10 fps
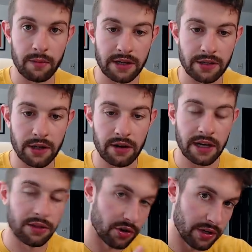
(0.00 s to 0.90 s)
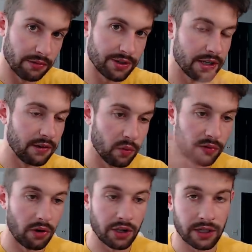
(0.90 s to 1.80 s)
last year. He had 13 receiving,
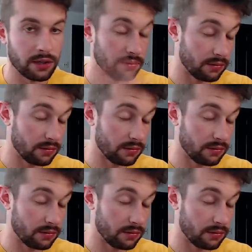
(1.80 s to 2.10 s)
1 rushing.